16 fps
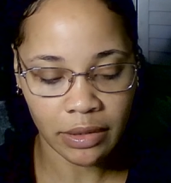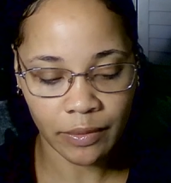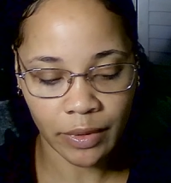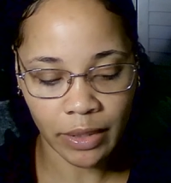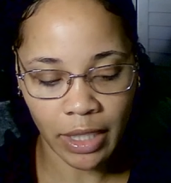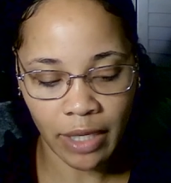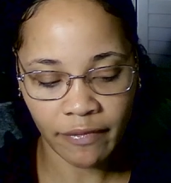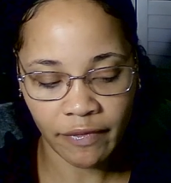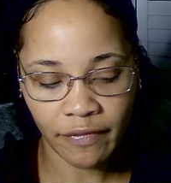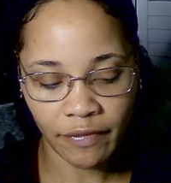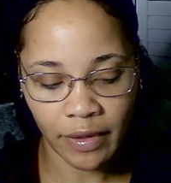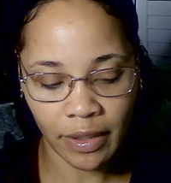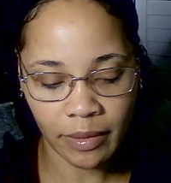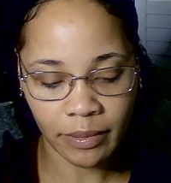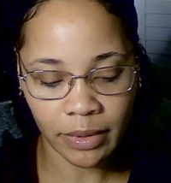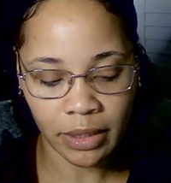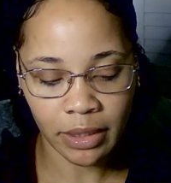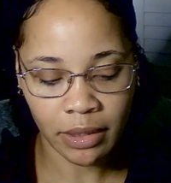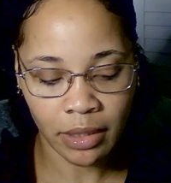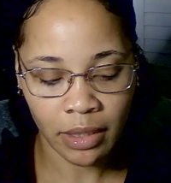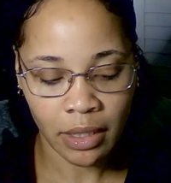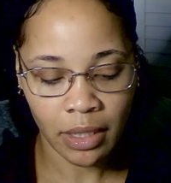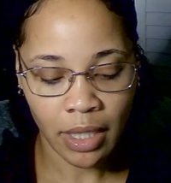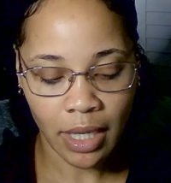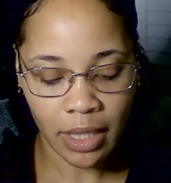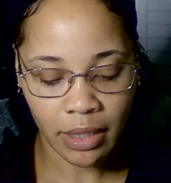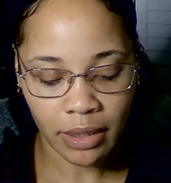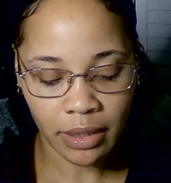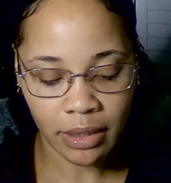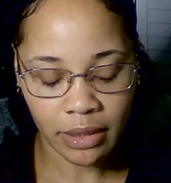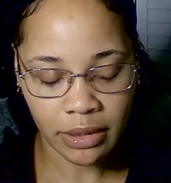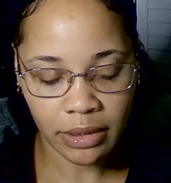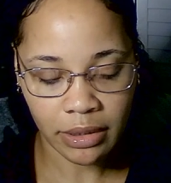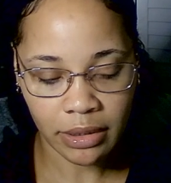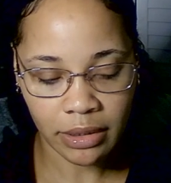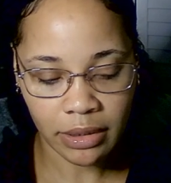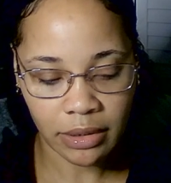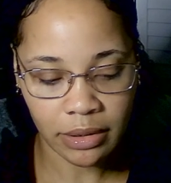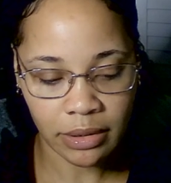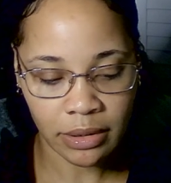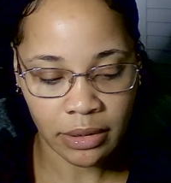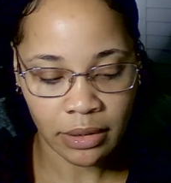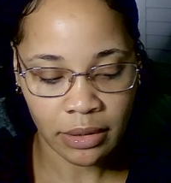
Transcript: someone could have a family at a distance